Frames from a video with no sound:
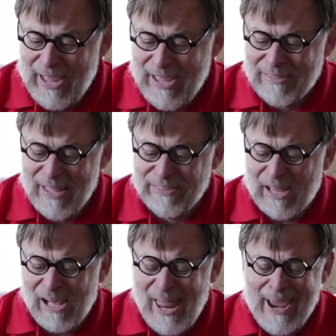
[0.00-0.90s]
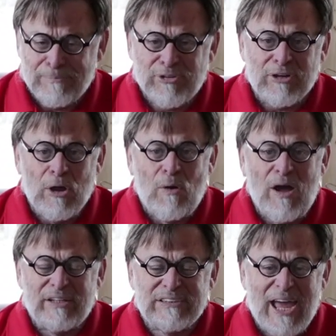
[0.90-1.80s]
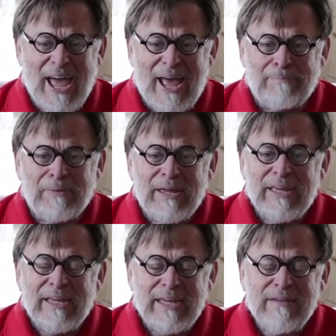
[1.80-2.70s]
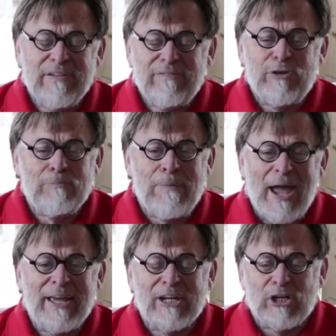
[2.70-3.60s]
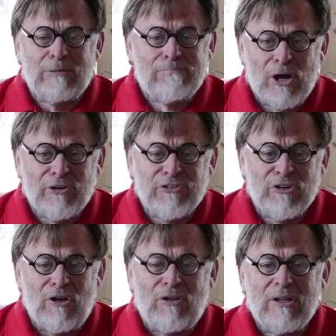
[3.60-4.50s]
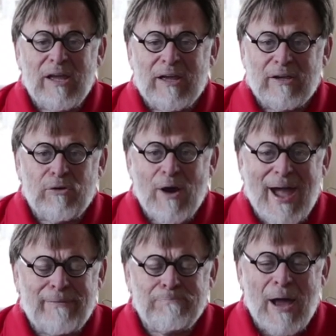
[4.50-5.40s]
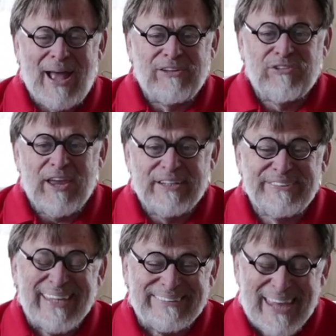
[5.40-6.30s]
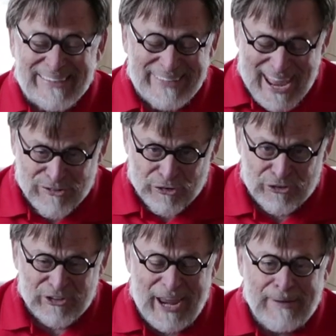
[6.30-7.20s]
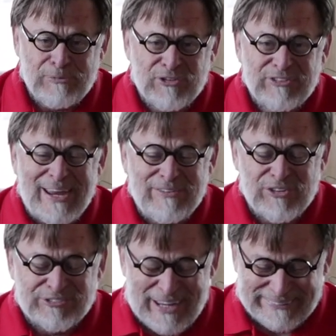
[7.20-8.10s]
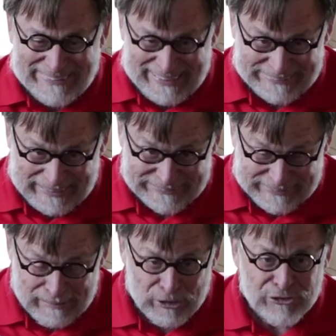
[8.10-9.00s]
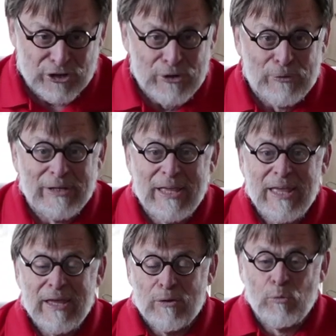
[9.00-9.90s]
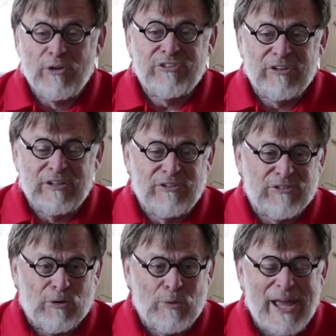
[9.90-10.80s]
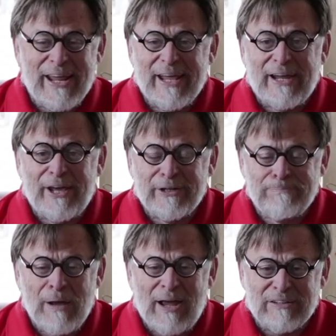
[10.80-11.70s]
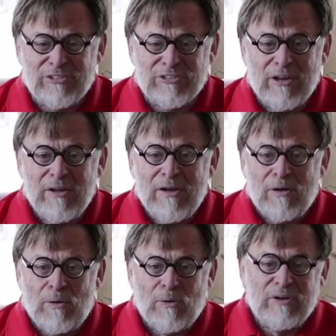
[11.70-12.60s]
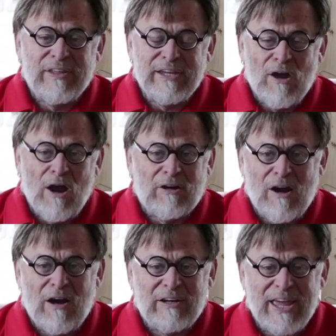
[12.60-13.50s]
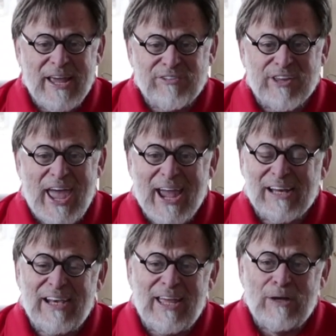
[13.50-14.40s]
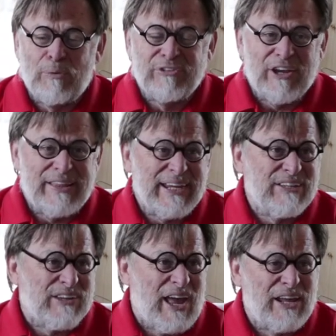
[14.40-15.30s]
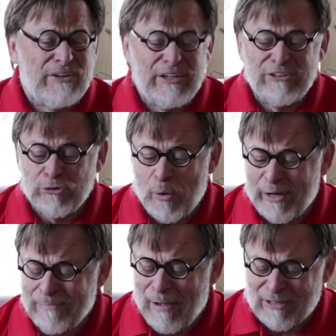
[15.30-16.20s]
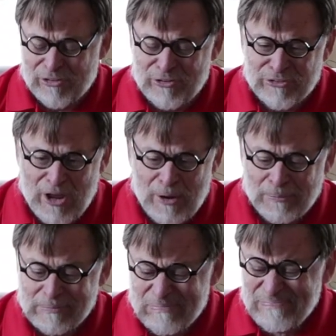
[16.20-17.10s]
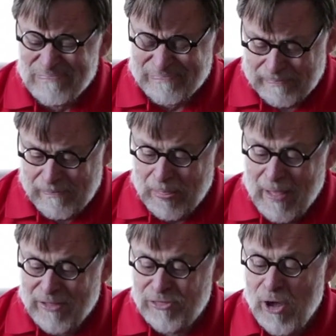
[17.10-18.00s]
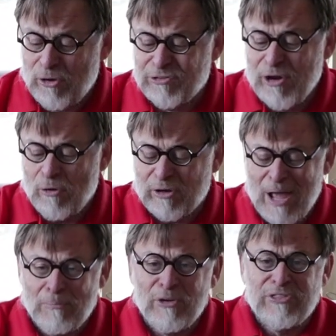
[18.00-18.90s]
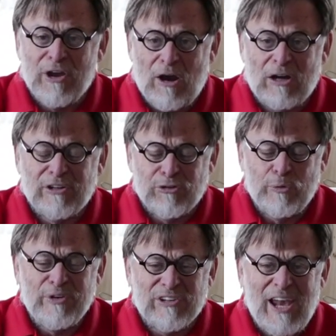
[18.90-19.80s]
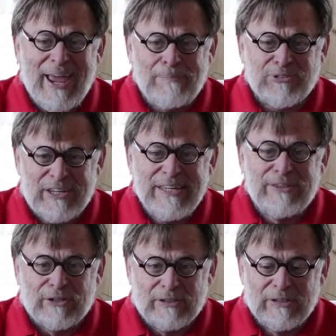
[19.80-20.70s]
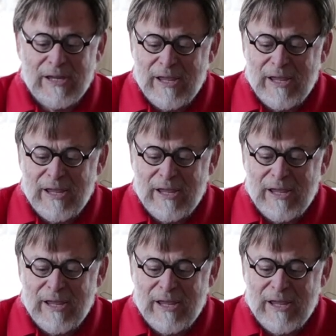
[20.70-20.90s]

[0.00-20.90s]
And then the clamps that go on top even if you buy a commercial ground pod, say a Naturescape Skimmer 2, which is right at 100 bucks, or the RRS ECLA, which I think is 120 bucks or so, those don't come with the Arca Swiss clamps either.